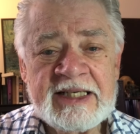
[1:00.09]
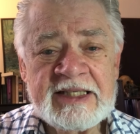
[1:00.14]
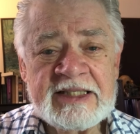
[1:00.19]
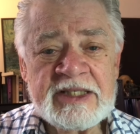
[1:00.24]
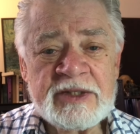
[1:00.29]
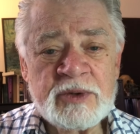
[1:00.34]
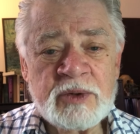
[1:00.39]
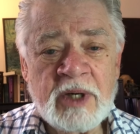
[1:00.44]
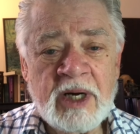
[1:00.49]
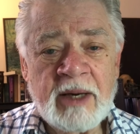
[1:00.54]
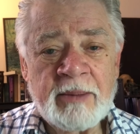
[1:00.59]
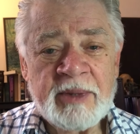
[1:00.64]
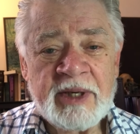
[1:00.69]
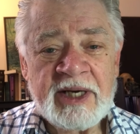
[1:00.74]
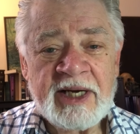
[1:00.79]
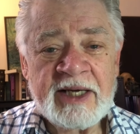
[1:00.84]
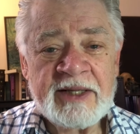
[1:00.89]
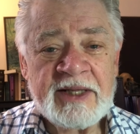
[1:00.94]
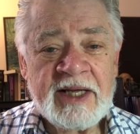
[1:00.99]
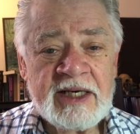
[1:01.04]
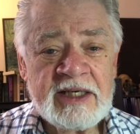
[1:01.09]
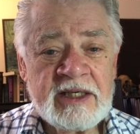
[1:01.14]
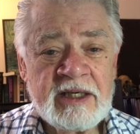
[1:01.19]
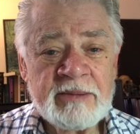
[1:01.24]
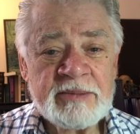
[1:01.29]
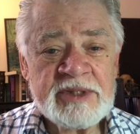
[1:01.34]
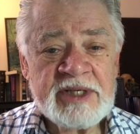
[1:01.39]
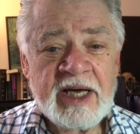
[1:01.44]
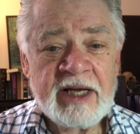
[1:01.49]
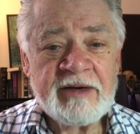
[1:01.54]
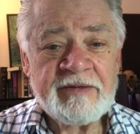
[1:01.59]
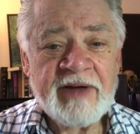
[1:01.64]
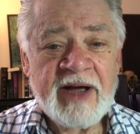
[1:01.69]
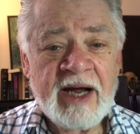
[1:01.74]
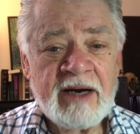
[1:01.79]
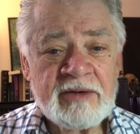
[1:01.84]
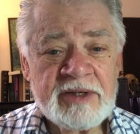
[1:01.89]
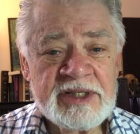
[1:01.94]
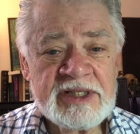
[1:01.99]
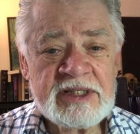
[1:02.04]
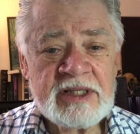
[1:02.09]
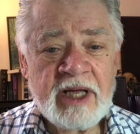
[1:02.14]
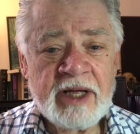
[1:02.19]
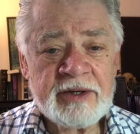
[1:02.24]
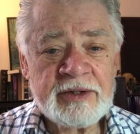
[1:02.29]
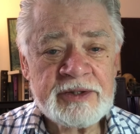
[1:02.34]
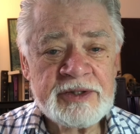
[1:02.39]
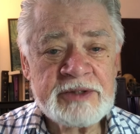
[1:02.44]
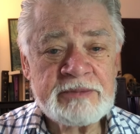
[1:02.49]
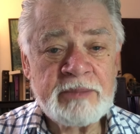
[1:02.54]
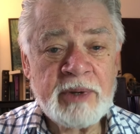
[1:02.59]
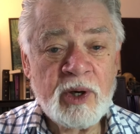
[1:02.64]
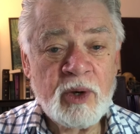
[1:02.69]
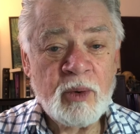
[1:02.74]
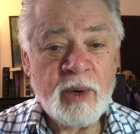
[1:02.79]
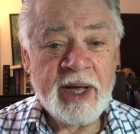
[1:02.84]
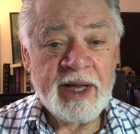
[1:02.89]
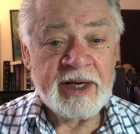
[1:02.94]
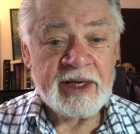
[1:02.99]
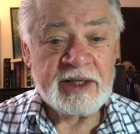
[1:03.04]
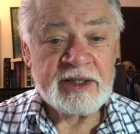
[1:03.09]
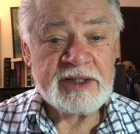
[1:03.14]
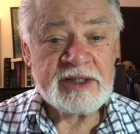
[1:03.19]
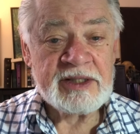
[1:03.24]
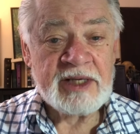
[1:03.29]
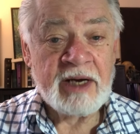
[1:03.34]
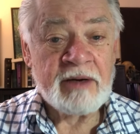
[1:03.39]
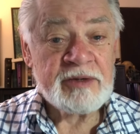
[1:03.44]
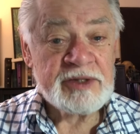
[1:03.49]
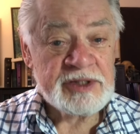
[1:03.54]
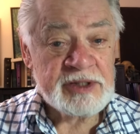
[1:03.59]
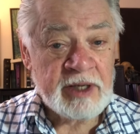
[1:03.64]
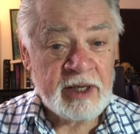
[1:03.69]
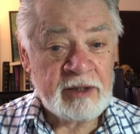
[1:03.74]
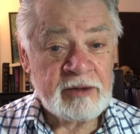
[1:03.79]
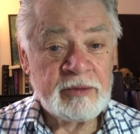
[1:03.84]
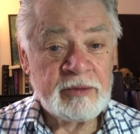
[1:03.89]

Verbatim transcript: drama, and that comes out of Aristotle's Poetics. Aristotle